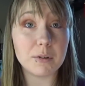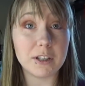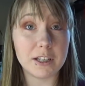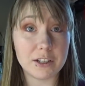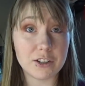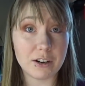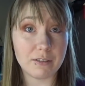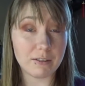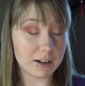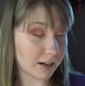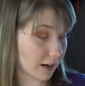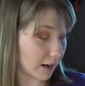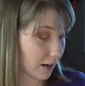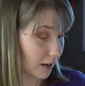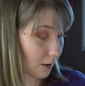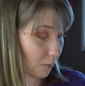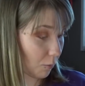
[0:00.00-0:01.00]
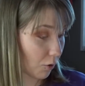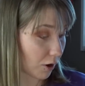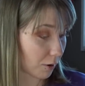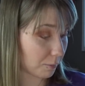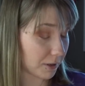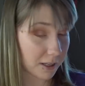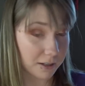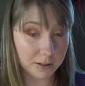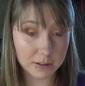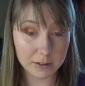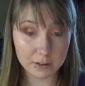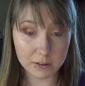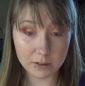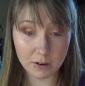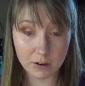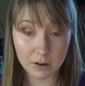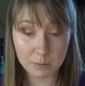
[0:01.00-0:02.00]
bleach every day anymore
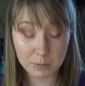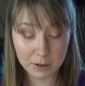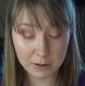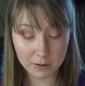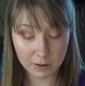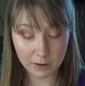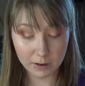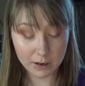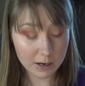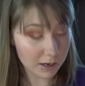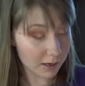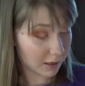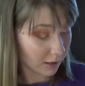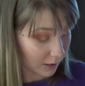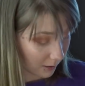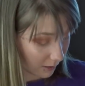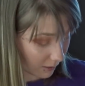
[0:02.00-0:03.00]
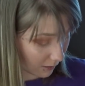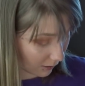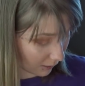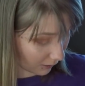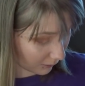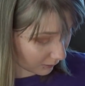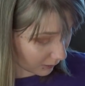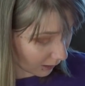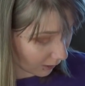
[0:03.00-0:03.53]
because our mother denies